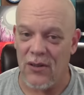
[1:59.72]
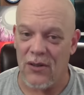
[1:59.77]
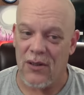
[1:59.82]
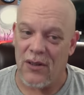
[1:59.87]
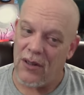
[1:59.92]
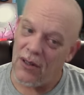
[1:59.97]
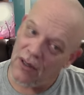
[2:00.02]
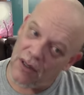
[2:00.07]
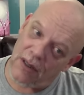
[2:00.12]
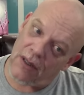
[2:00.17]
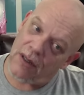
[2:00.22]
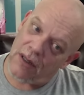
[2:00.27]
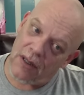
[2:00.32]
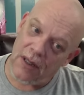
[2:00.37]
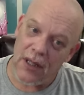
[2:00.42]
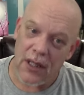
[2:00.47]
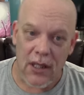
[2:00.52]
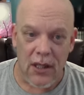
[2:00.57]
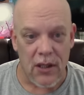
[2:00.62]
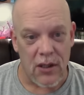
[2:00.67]
Well,
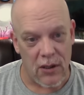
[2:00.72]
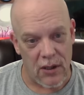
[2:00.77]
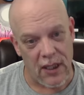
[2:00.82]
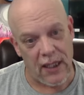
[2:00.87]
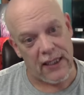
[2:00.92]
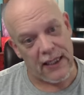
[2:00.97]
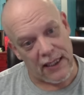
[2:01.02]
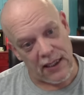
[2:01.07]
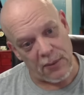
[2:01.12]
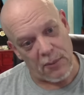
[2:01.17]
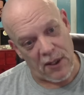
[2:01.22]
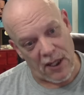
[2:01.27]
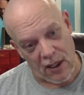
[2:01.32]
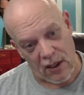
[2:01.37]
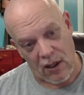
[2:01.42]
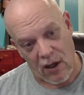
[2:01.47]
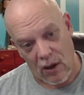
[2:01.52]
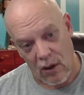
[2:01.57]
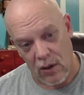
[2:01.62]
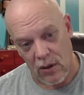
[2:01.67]
it doesn't have get to be
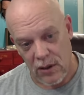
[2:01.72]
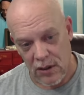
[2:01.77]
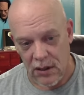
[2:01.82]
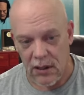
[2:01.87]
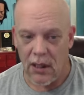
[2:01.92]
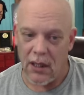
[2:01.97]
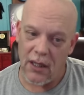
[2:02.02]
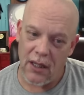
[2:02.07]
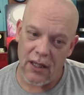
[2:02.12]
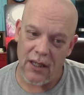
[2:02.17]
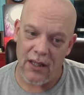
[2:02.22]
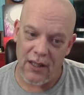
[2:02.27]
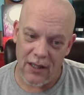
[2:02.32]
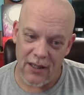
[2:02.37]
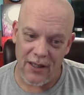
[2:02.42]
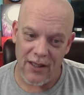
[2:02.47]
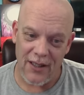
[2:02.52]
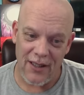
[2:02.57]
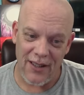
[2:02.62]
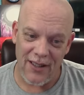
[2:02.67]
a ghost.
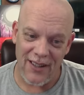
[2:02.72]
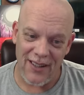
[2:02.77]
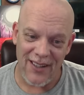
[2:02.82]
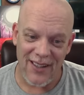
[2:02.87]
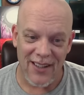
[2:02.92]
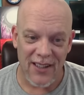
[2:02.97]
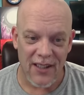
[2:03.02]
Planet.